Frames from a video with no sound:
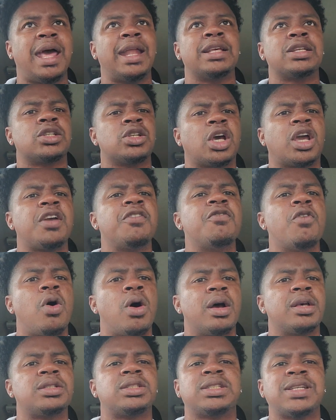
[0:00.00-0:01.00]
looking
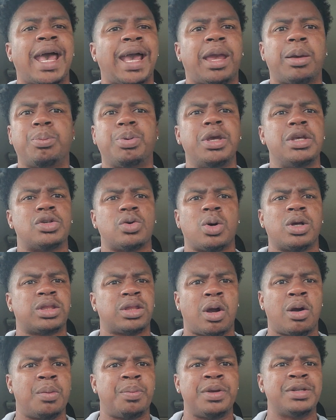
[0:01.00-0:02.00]
for a second piece or a
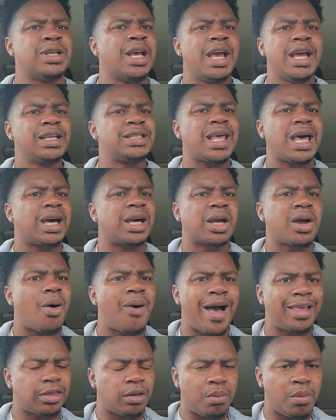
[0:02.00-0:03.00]
third piece. It's not going to go
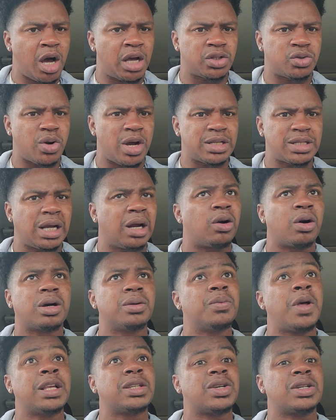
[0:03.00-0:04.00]
after Montrezl Harrell
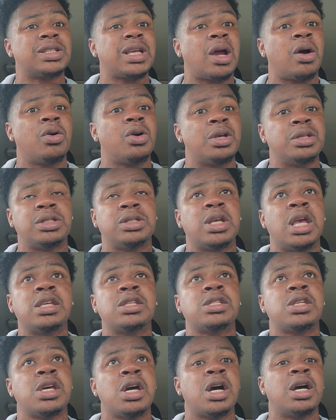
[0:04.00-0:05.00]
because Montrezl Harrell is
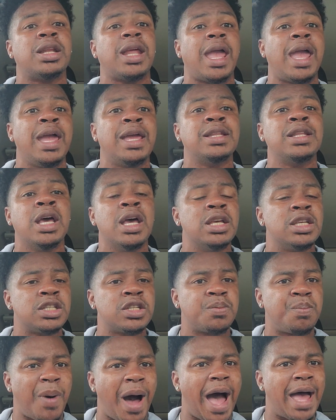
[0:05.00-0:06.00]
good in
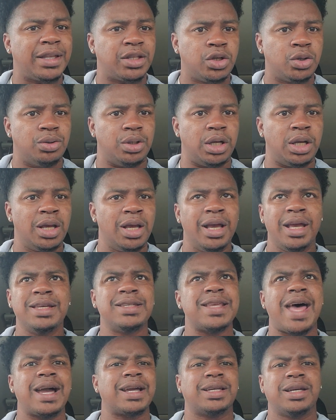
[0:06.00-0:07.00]
spot duty.
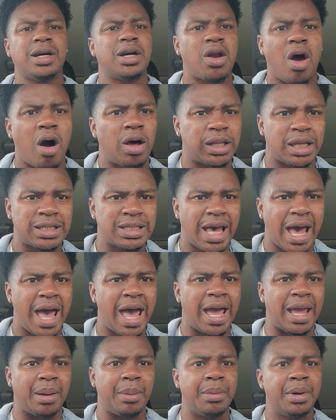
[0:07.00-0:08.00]
He's not good all the
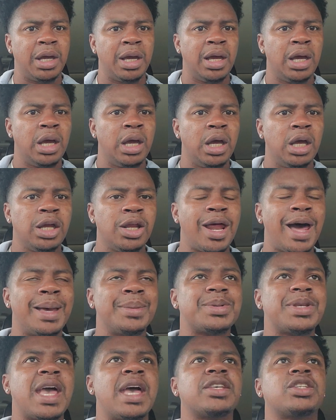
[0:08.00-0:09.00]
time. You know
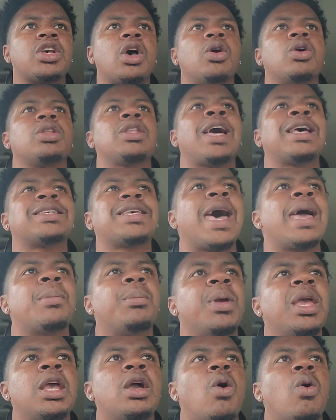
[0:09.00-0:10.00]
what I'm saying? So that's like
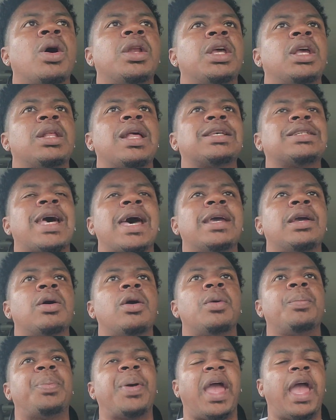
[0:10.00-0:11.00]
that's like
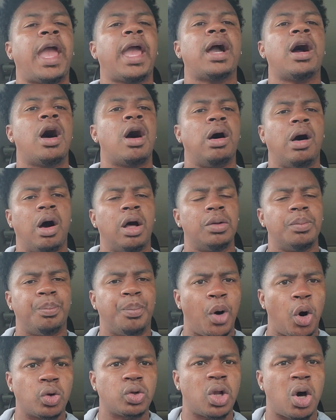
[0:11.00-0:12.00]
paying a
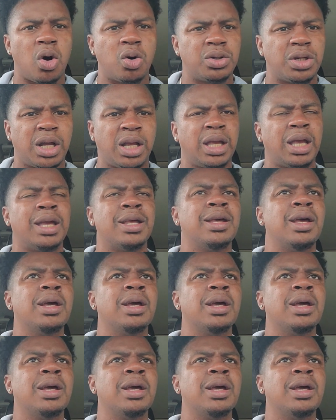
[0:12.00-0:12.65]
boatload to get